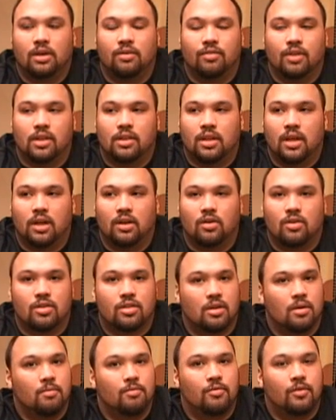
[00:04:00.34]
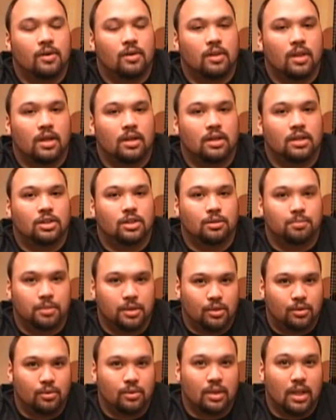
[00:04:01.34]
of the tenor. Some feel that it should be
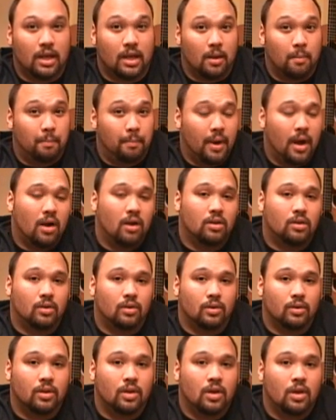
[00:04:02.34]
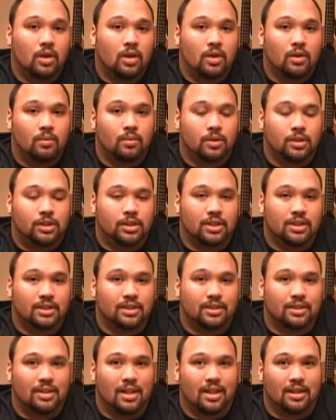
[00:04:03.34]
tuned like a baritone, which
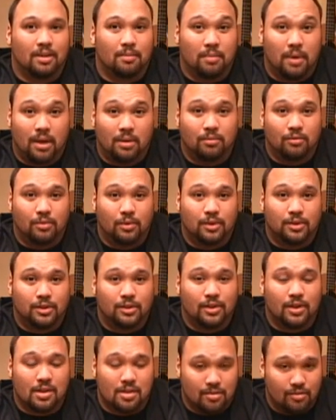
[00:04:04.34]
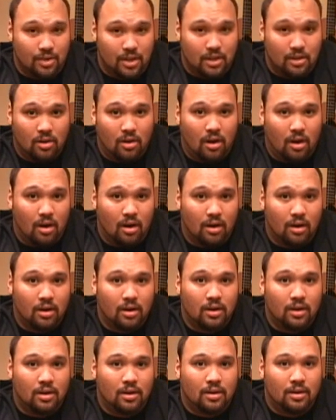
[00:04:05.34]
is like the bottom four strings of a guitar.
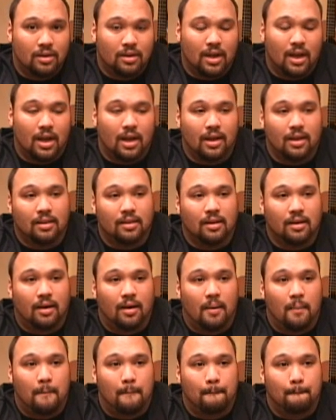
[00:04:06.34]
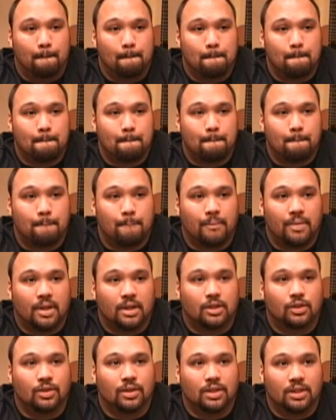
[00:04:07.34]
And the
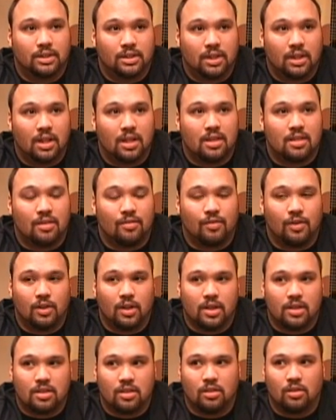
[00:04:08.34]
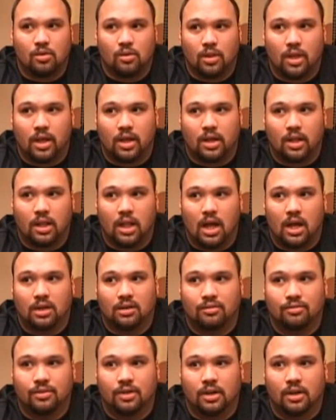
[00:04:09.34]
traditionalists, if you listen to like a lot of